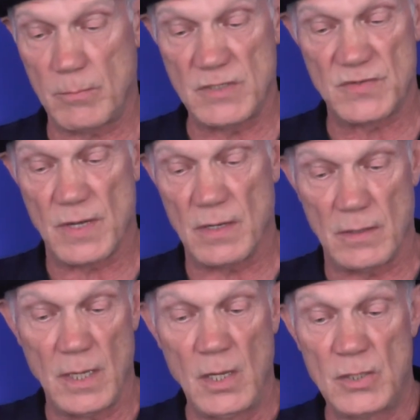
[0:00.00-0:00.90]
He's
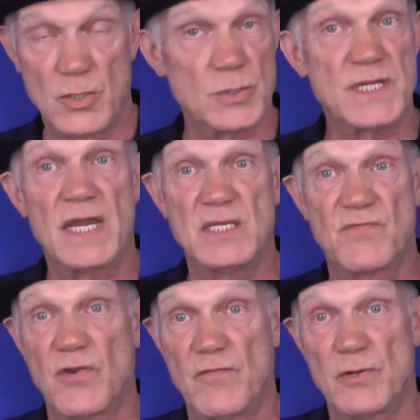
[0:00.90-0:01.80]
uh, turns out he's
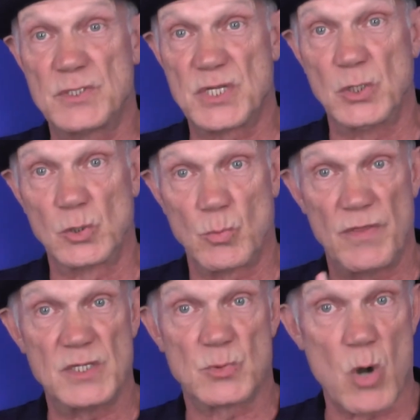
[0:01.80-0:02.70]
very very skilled with
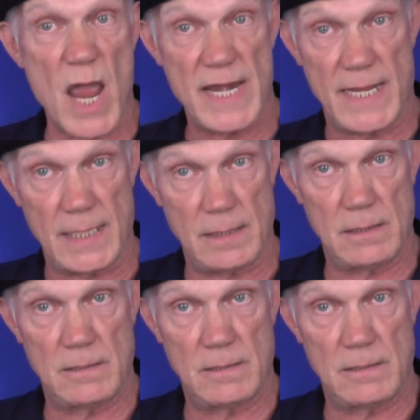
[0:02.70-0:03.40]
his writing,